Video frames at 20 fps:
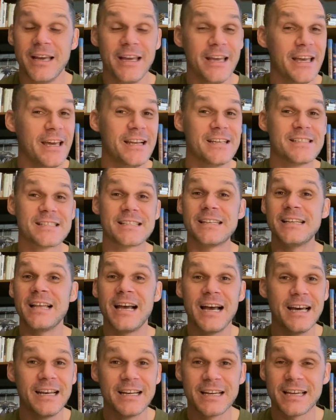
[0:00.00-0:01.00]
It is
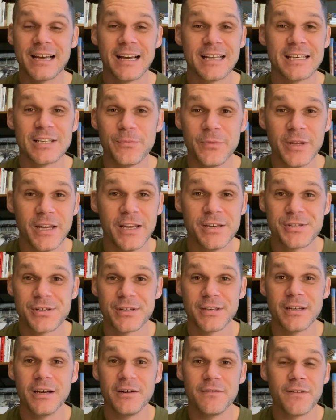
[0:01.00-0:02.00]
not a
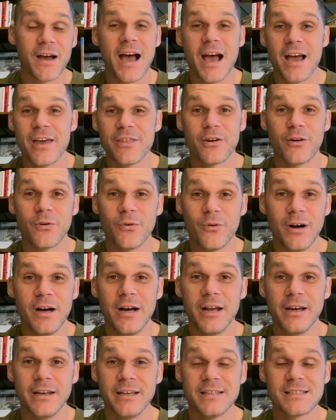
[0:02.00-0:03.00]
condemnation of either
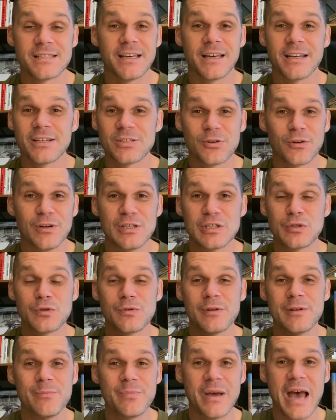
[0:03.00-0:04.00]
one. It's not a choice
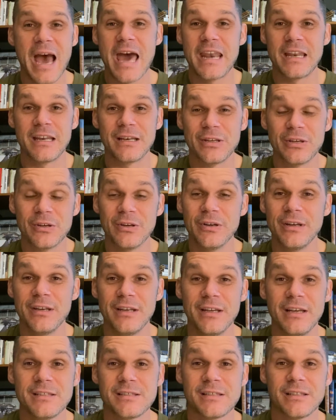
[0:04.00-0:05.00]
between bad and
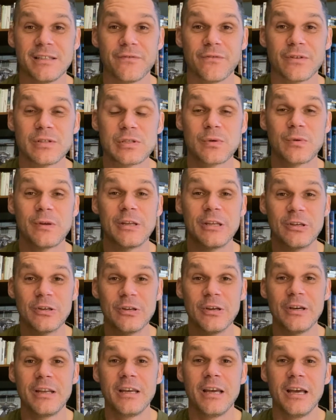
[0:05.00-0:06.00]
good. It's a difference between
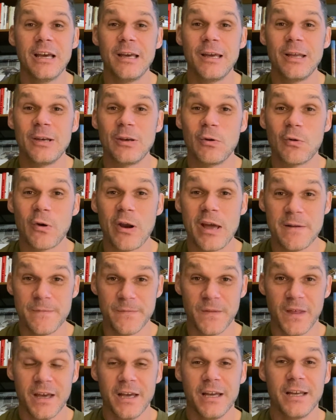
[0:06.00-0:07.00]
good and
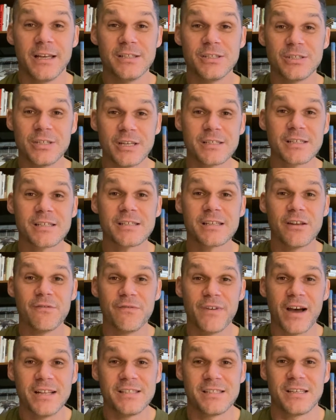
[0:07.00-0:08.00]
great. And Jesus
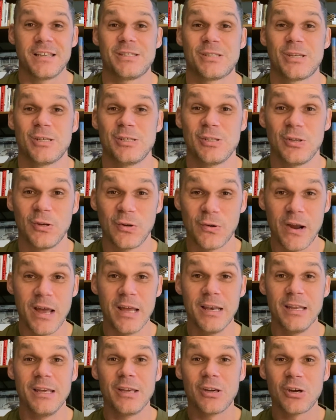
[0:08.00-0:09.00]
invites us to
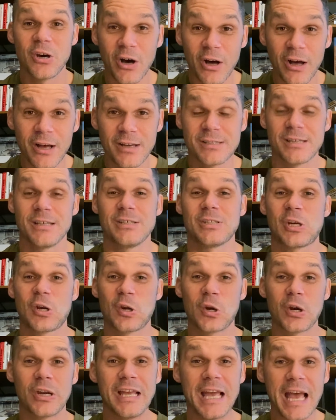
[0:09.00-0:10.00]
great. He calls us,
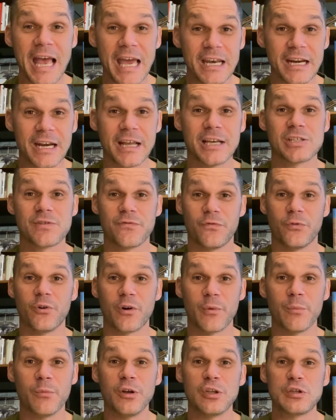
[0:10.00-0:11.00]
created us
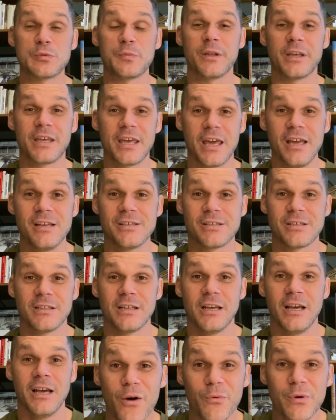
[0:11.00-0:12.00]
for multiplication.
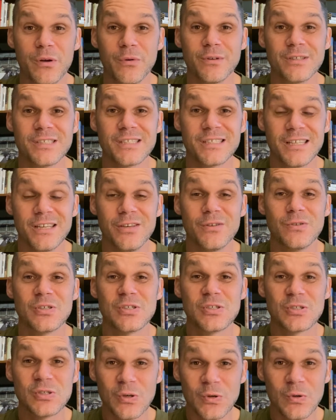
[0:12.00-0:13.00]
We will see you
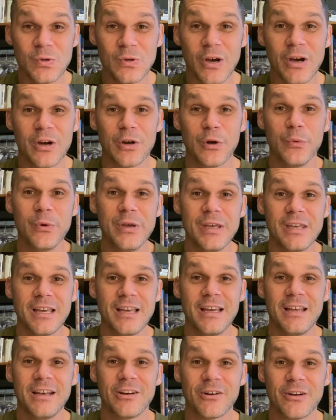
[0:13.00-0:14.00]
soon on a
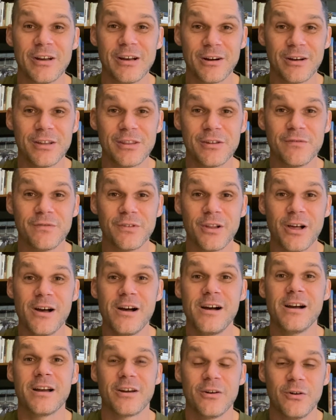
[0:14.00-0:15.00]
weekend or here on the
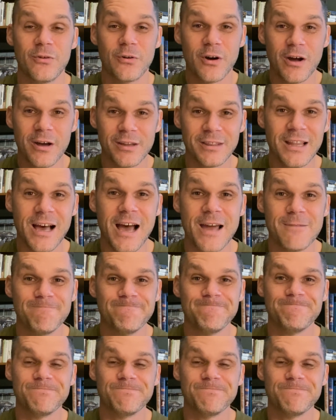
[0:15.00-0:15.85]
vlog or online.